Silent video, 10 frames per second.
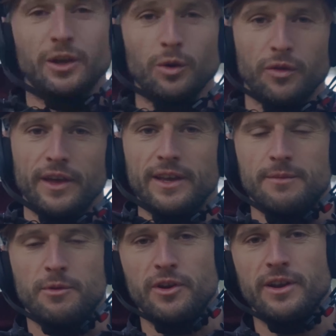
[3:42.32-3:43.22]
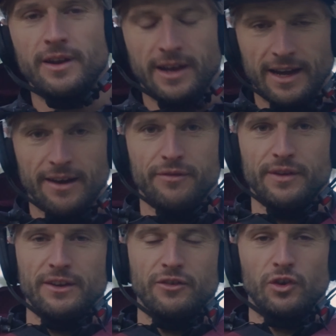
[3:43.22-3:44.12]
cool thing that Marin have
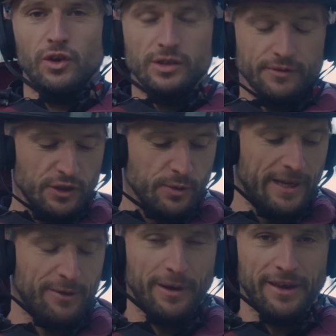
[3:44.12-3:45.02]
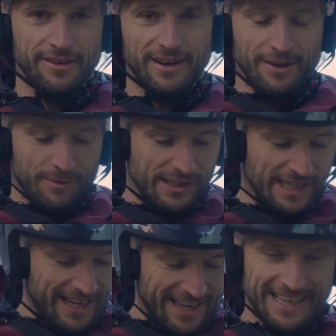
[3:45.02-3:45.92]
introduced for twenty twenty-three, which
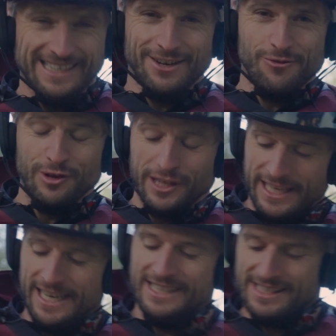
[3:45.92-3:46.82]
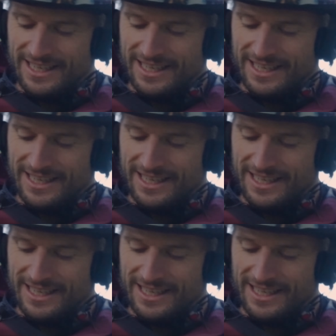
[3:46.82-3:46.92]
I think is a really nice